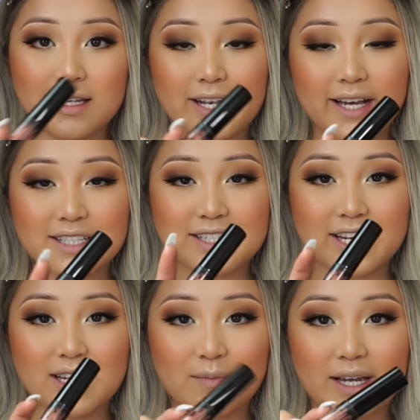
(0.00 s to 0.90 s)
Next,
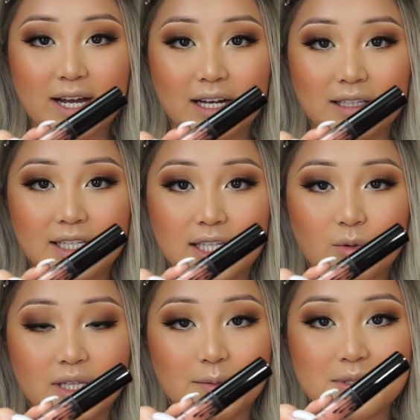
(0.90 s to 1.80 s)
taking my Kylie
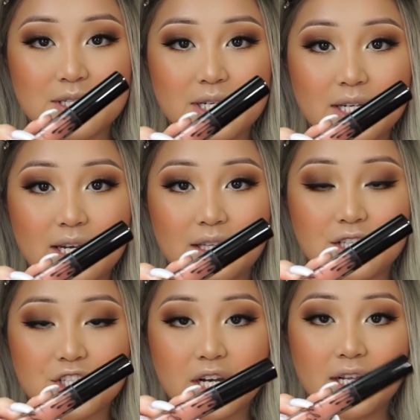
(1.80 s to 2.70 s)
liquid lipstick in the
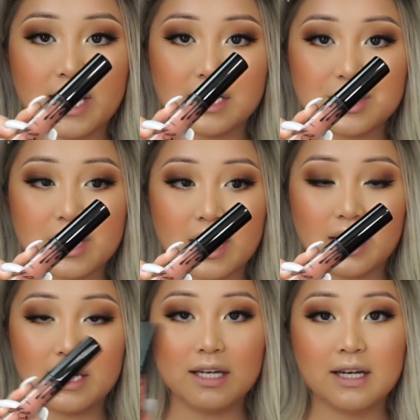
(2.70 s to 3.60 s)
shade Candy
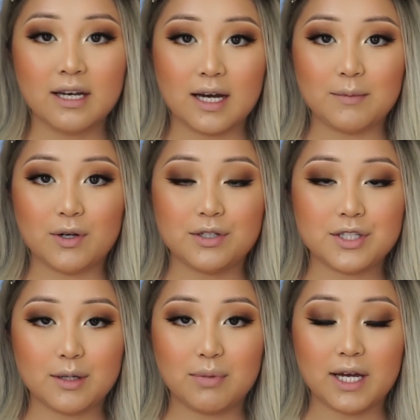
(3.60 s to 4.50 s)
K, I'm going
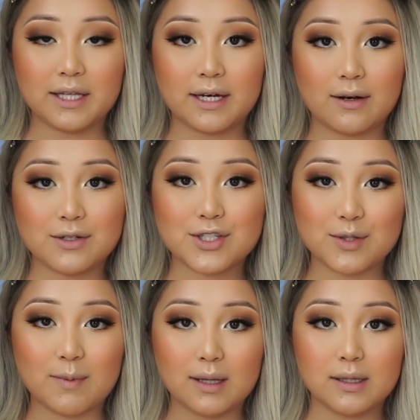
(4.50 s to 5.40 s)
to apply that
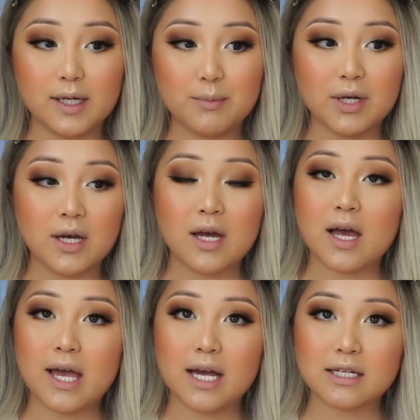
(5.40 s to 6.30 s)
onto my lip.
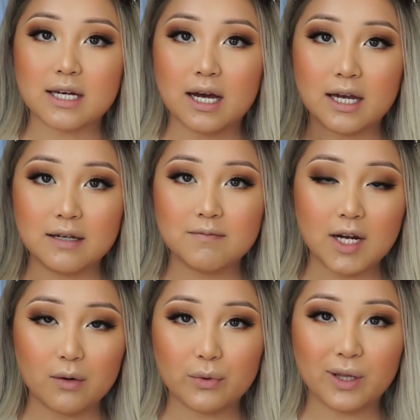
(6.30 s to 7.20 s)
And I'm
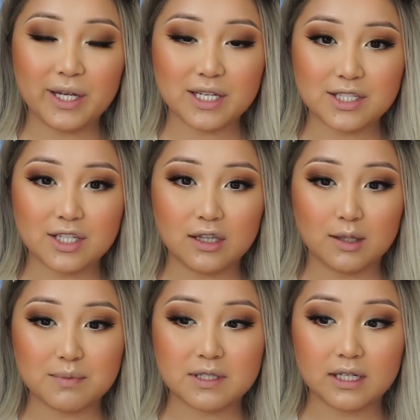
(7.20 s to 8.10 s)
not really into
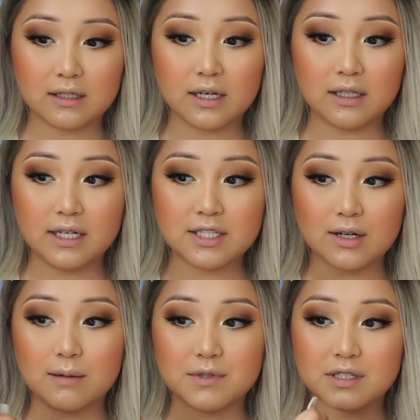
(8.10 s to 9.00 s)
lipstick lately,
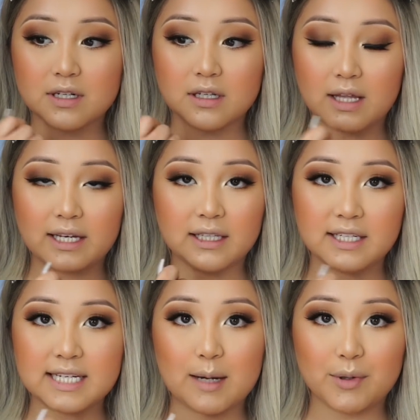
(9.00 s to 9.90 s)
so I'm just going to lightly
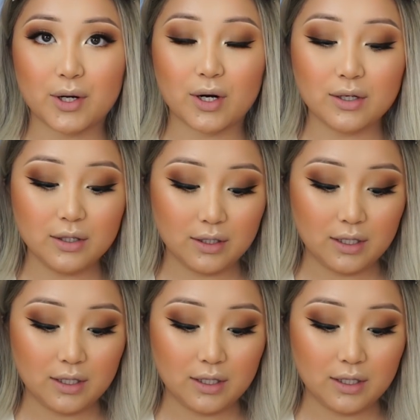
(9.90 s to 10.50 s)
dab it on.